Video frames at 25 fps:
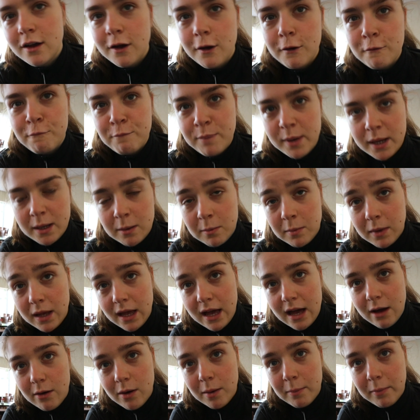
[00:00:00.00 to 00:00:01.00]
with picking me
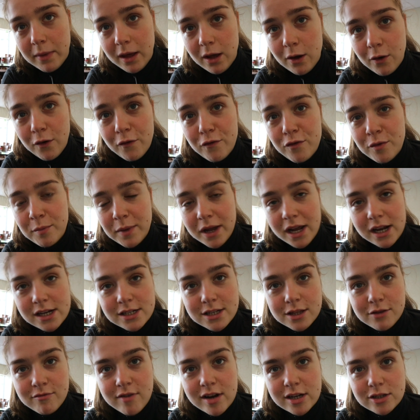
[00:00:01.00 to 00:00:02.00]
out a meal from each
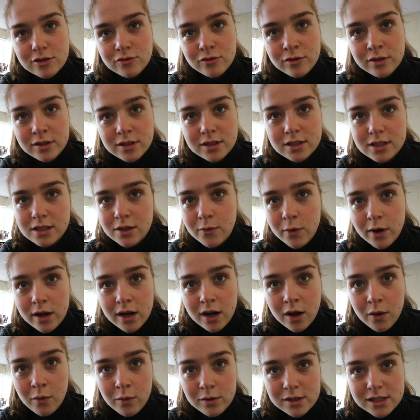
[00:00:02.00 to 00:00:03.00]
of the restaurants so I
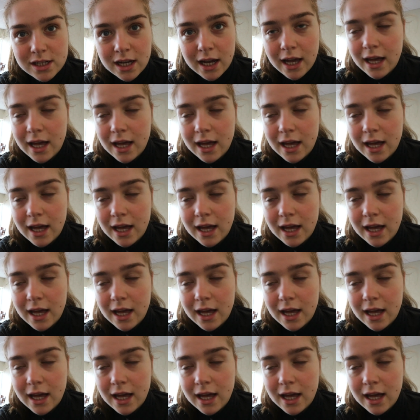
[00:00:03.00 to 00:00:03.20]
know what to